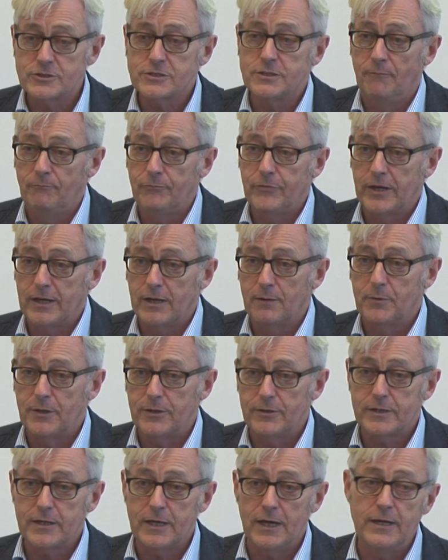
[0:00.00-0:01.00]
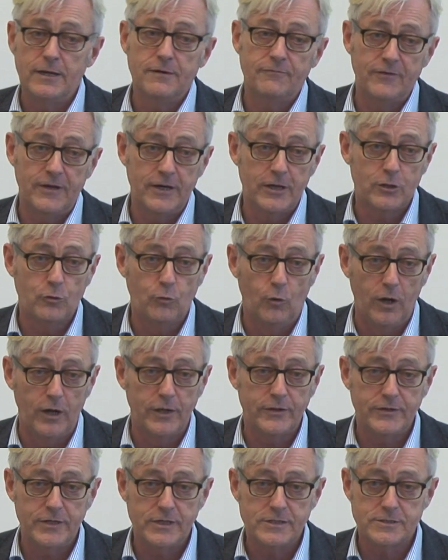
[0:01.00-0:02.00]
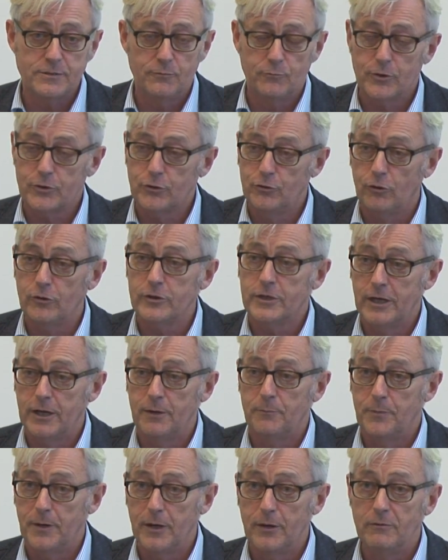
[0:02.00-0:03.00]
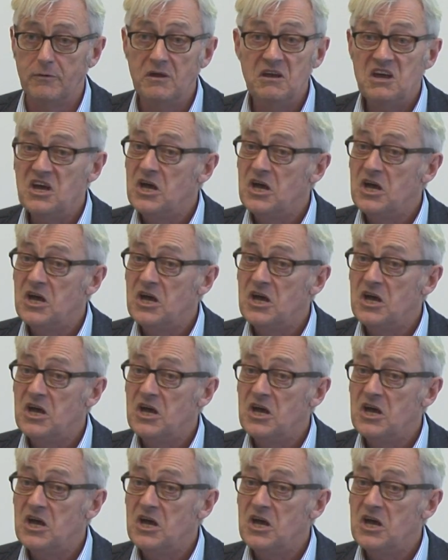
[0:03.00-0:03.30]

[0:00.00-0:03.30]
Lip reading: something about the kind of inequalities that we're talking about,